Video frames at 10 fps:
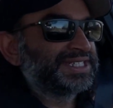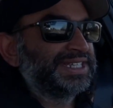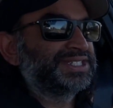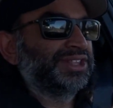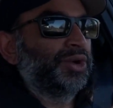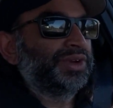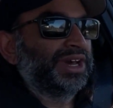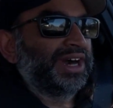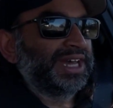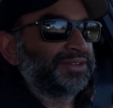seats low and
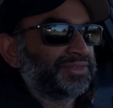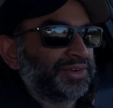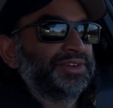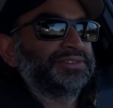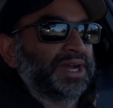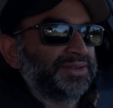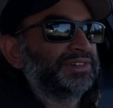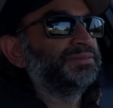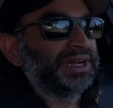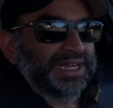high for your
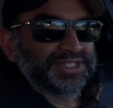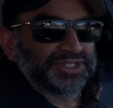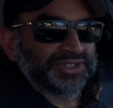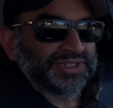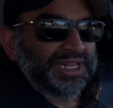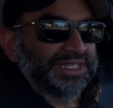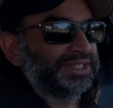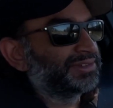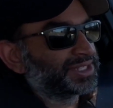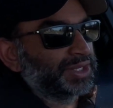driver and passenger, and
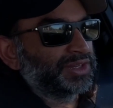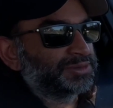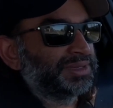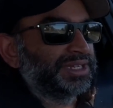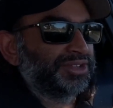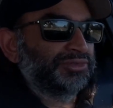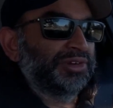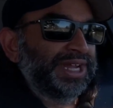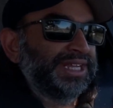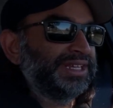then there's a USB to the
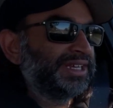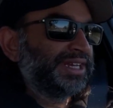right.